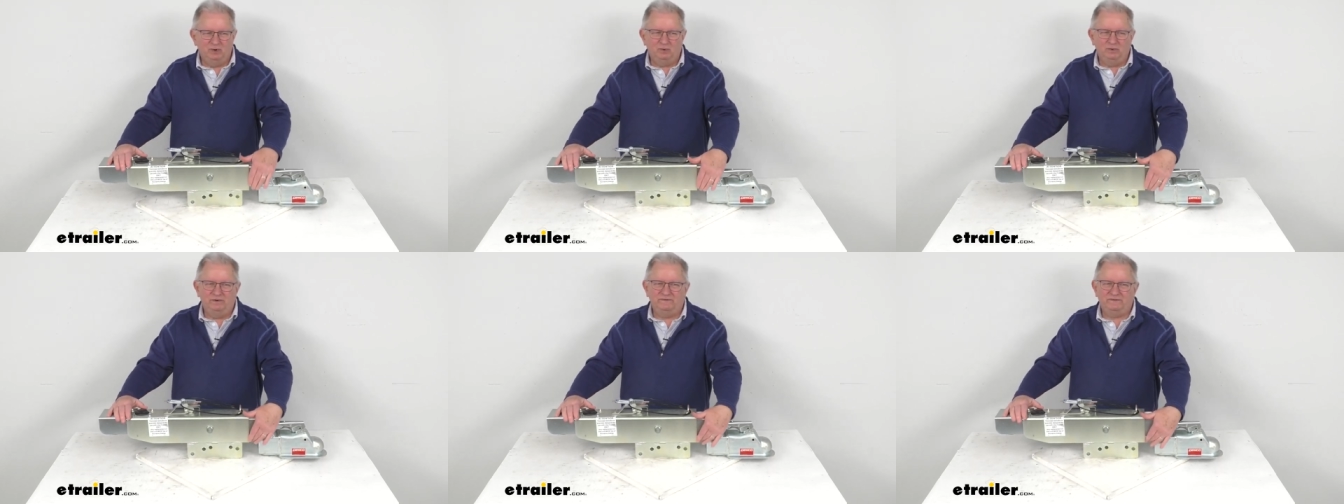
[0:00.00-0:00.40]

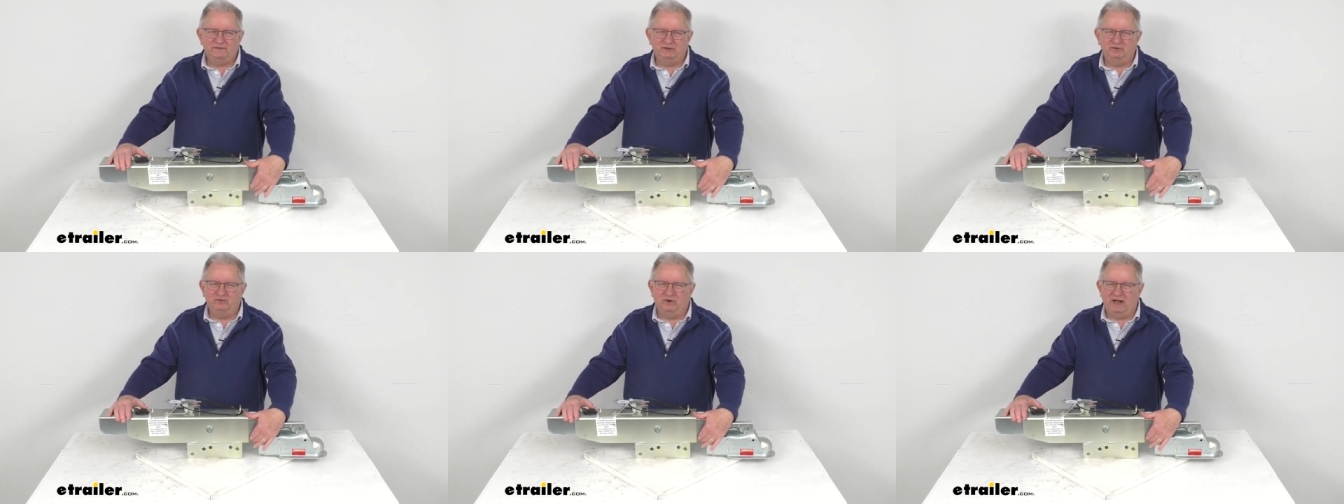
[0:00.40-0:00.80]
with
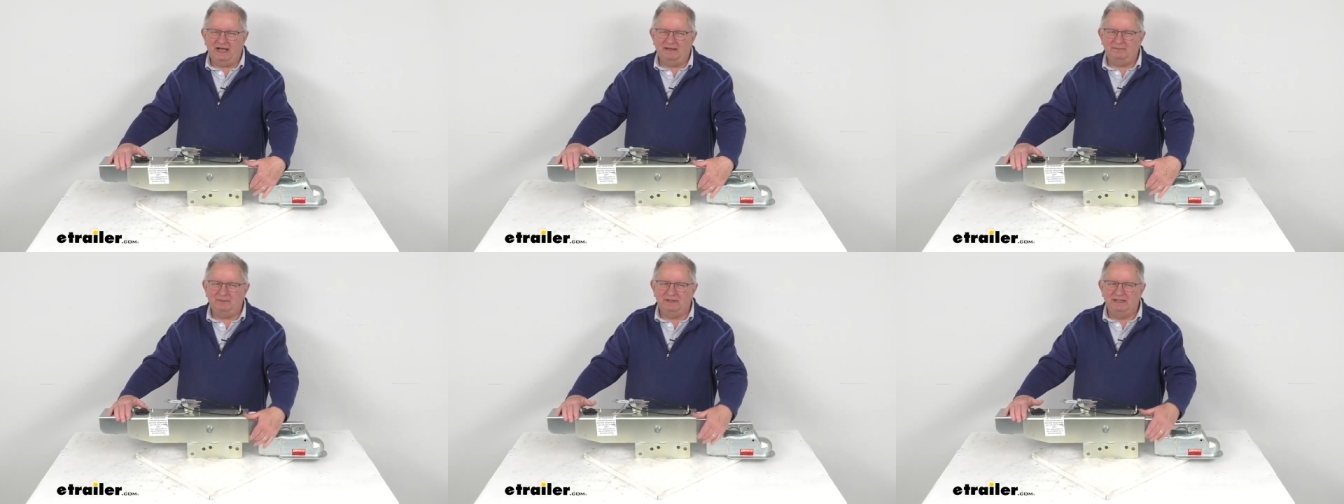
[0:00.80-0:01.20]
the
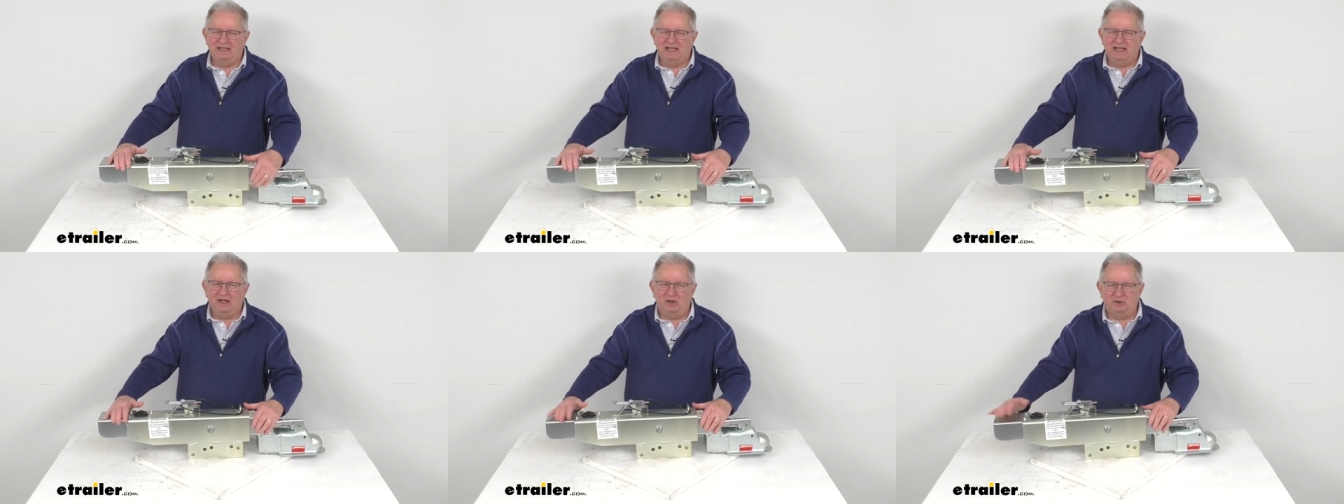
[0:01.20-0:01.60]
drop,
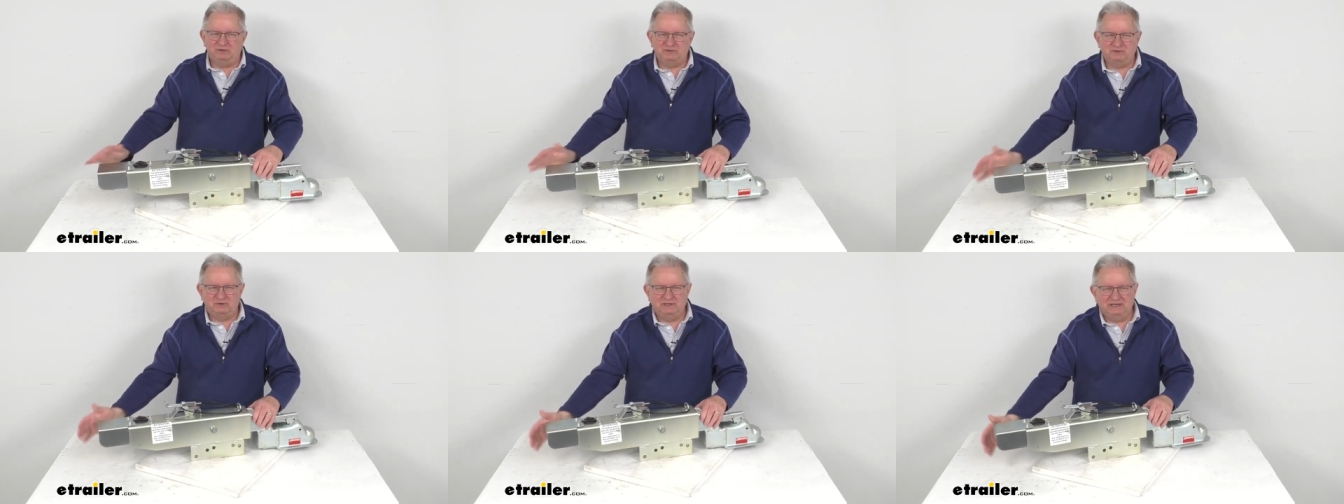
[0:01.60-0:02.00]

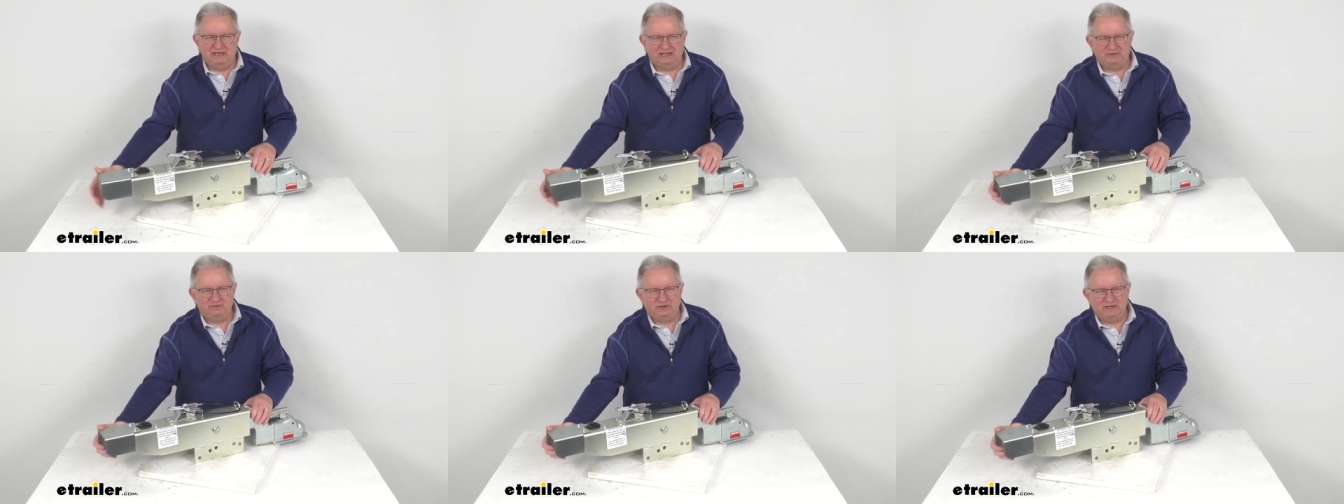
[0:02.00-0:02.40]
also the
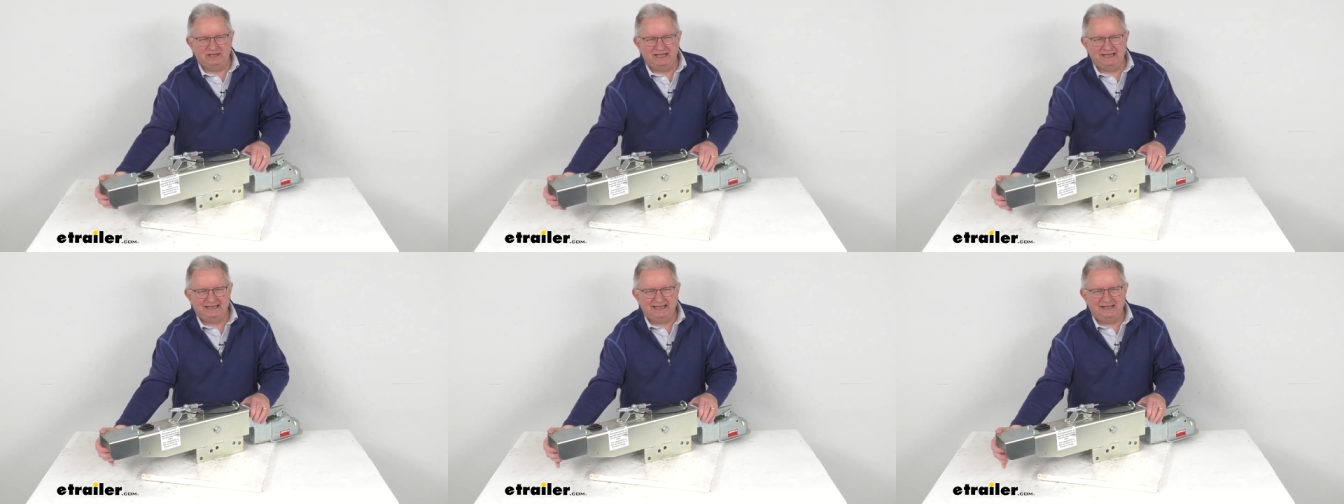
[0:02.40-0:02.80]
electric
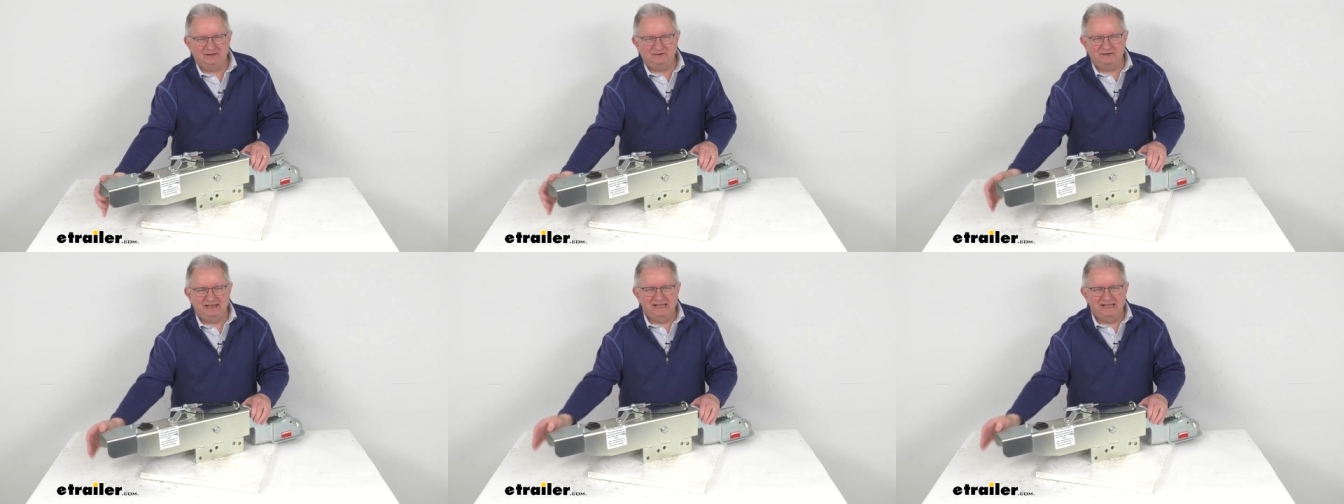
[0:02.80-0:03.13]
lockout,